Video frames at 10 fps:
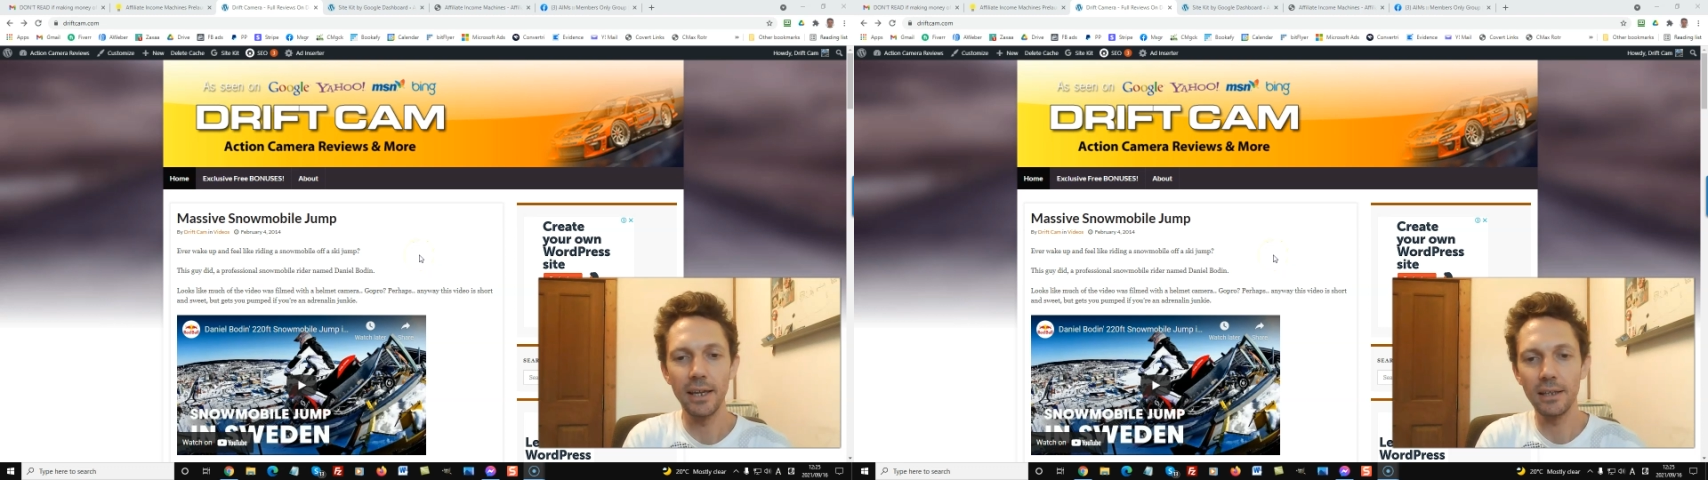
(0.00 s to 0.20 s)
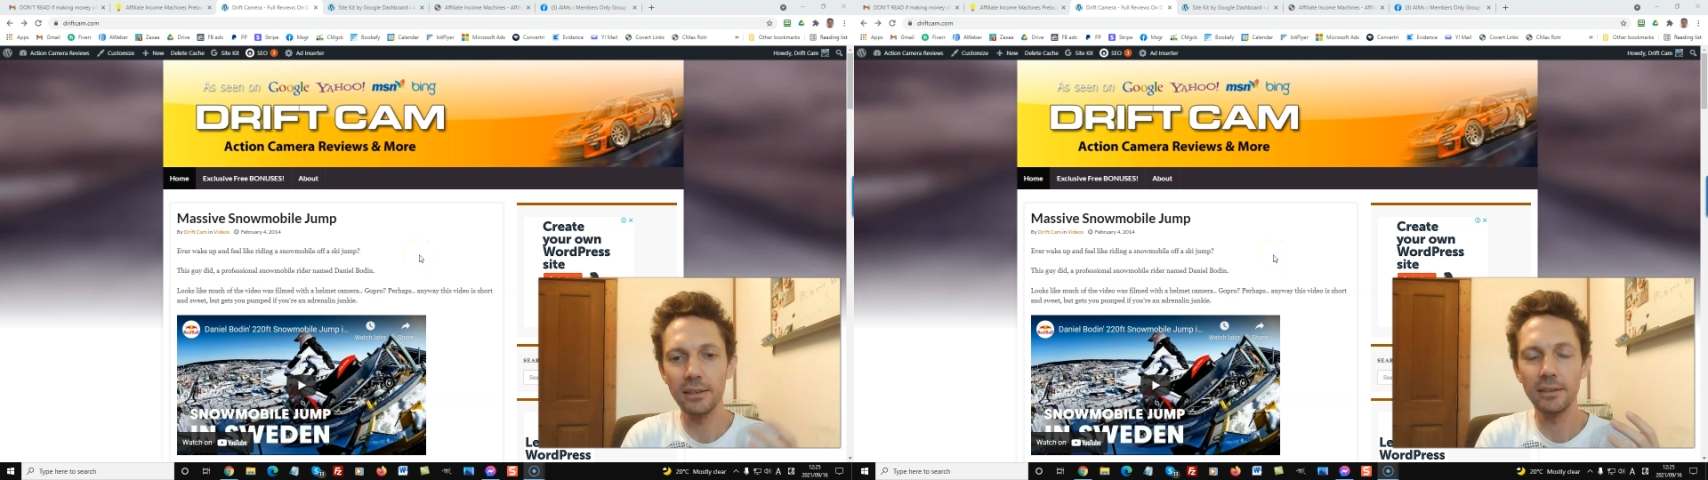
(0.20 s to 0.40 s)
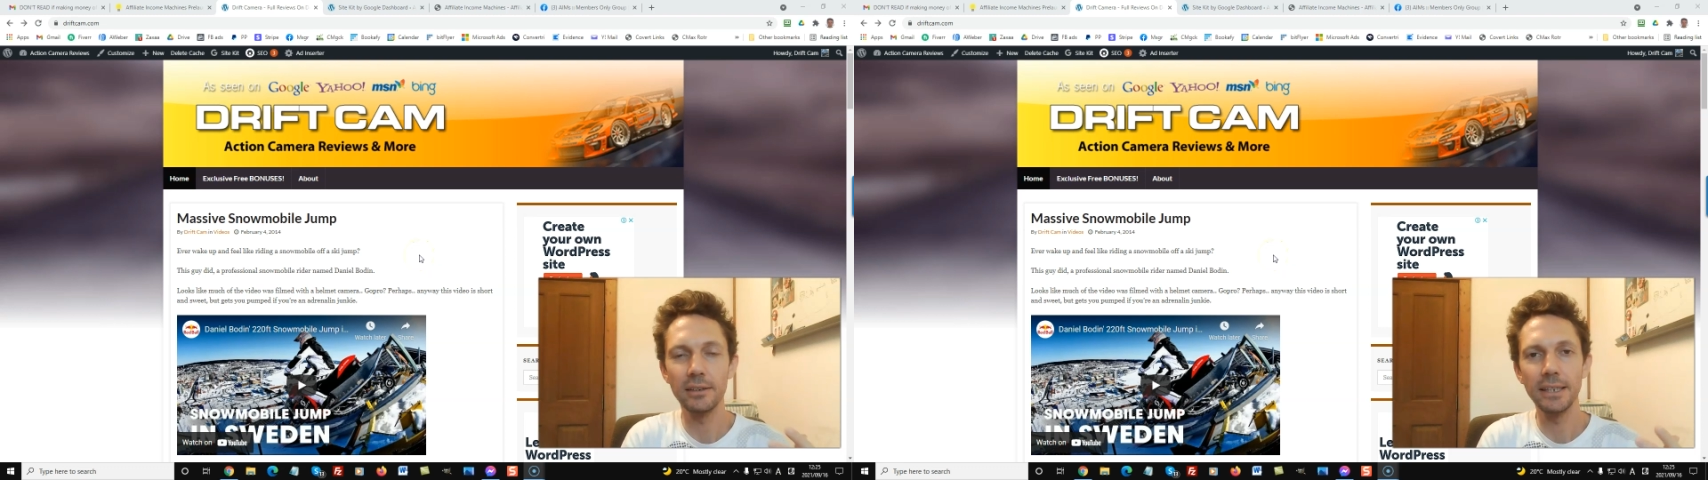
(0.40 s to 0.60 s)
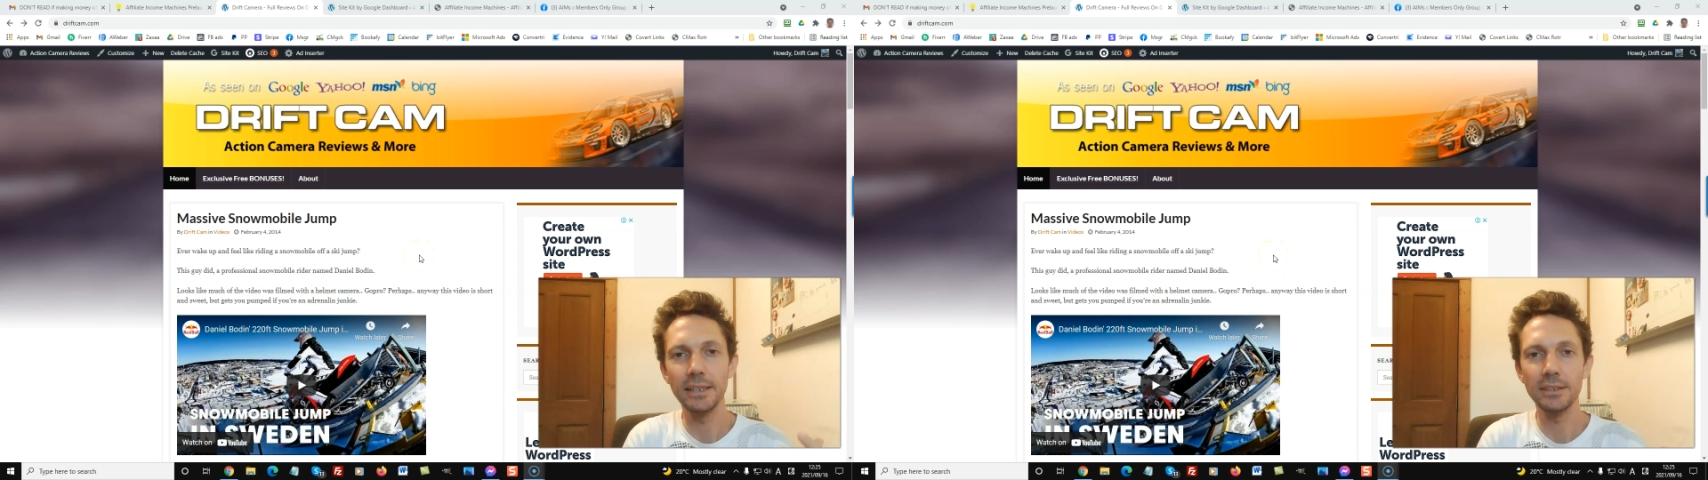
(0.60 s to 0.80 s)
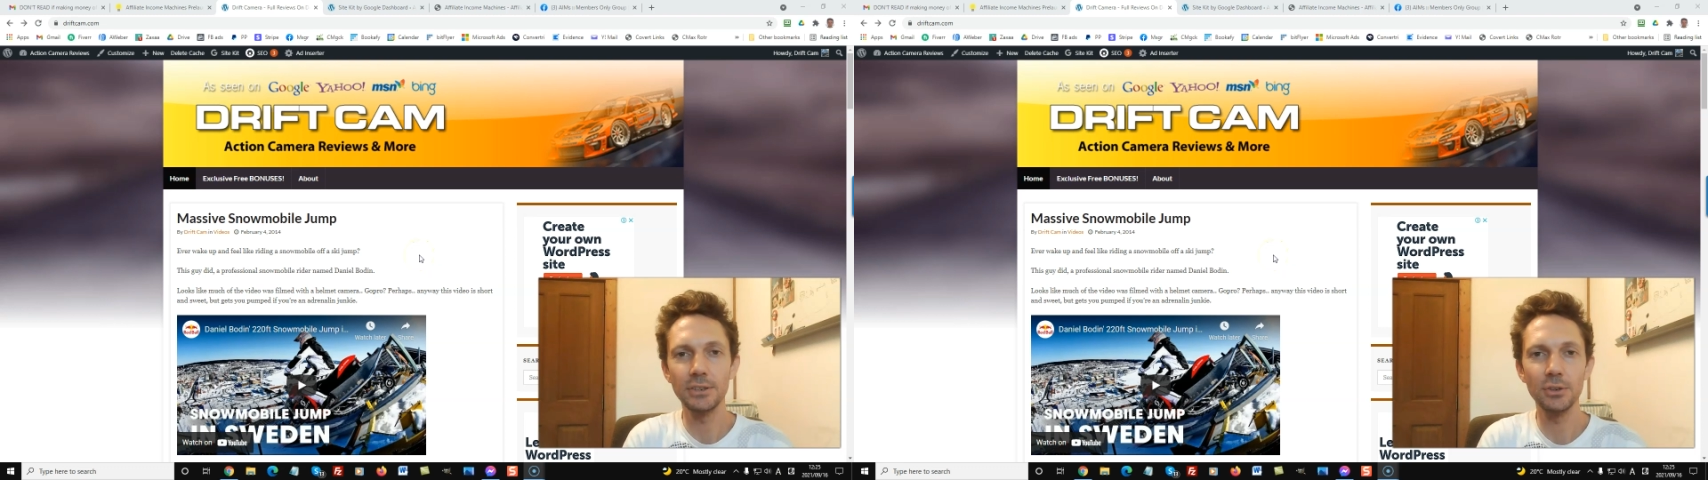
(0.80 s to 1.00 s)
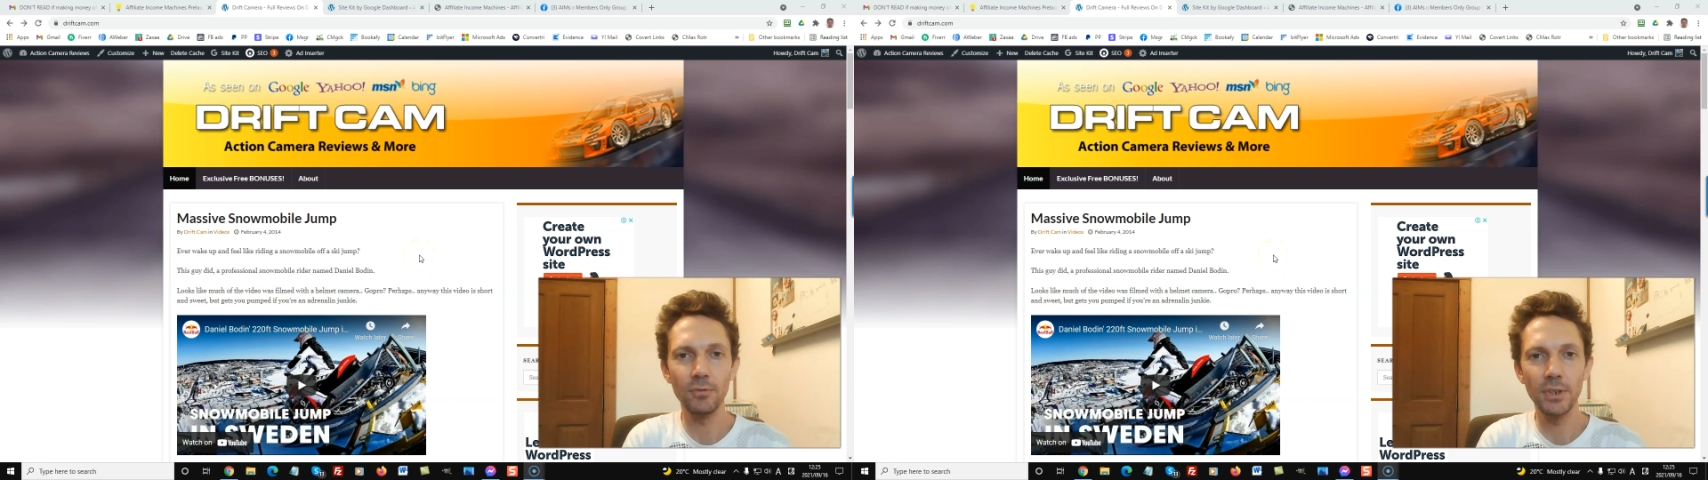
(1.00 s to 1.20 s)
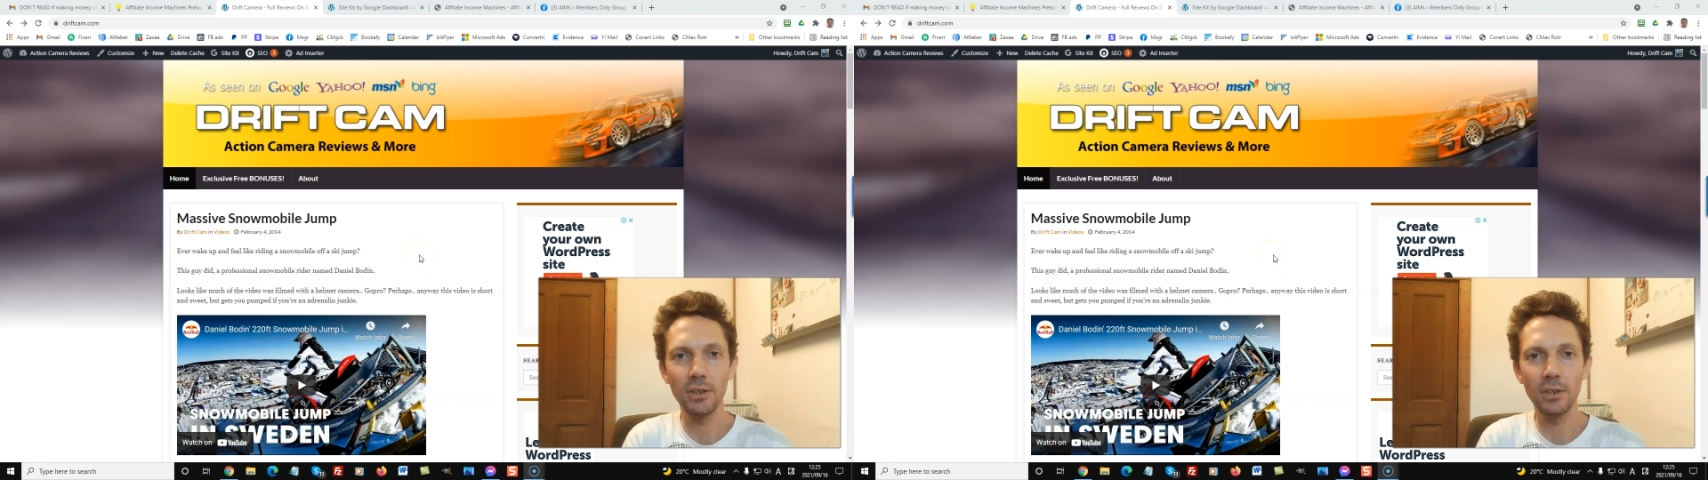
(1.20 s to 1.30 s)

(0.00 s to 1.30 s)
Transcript: and in this short